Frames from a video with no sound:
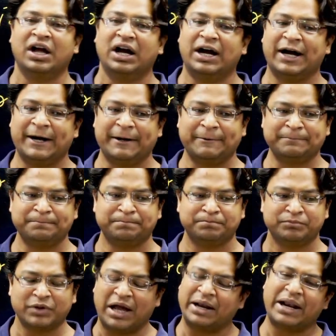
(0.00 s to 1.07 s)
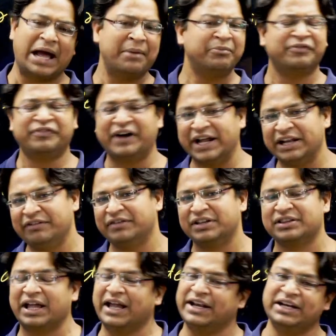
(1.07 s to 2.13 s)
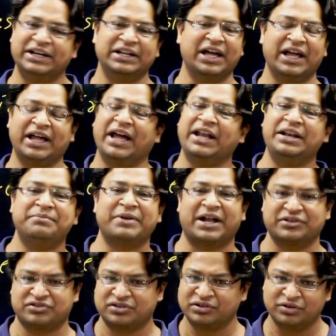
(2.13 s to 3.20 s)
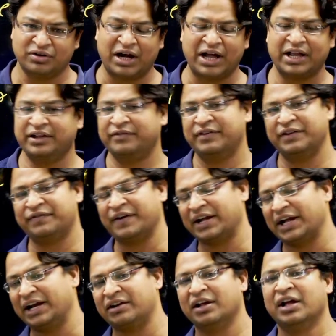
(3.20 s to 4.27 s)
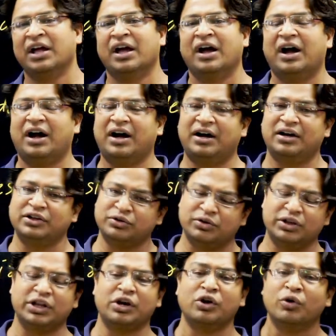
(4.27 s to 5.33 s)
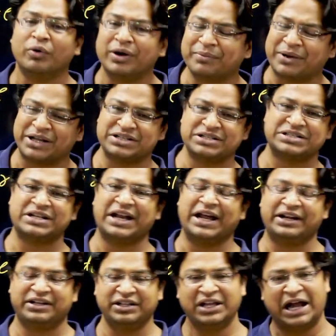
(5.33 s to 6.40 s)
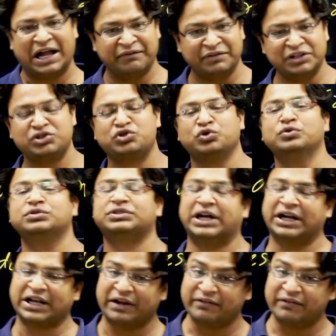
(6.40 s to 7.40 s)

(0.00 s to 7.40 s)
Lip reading: And I'm fine with any branch. Even if I get the lower branches in IIT, I will choose that.